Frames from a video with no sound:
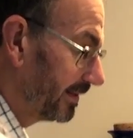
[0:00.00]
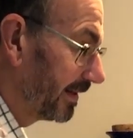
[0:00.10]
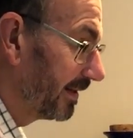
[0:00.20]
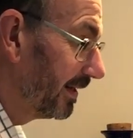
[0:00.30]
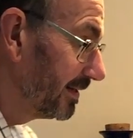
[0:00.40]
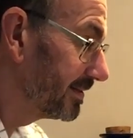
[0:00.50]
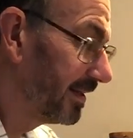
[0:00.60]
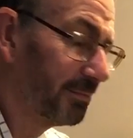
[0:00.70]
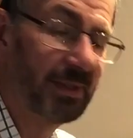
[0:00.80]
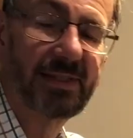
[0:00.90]
Now the last
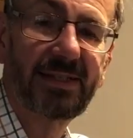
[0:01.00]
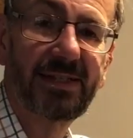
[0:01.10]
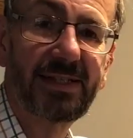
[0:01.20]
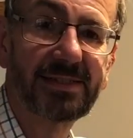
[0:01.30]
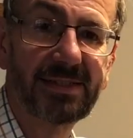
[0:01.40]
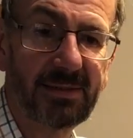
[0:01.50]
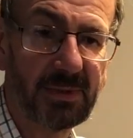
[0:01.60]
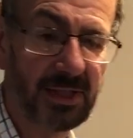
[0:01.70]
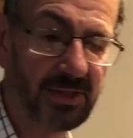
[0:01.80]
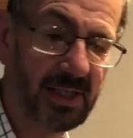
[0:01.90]
time we did this, we
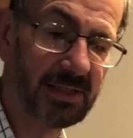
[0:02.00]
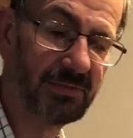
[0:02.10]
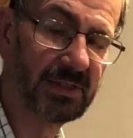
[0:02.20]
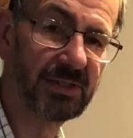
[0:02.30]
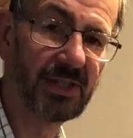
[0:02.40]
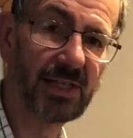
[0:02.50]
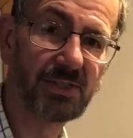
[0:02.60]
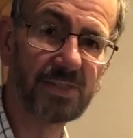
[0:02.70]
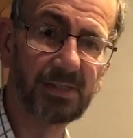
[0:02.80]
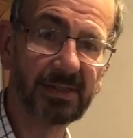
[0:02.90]
actually asked for
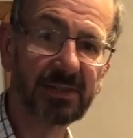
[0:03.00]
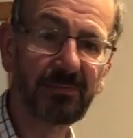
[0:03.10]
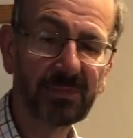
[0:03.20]
suggestions,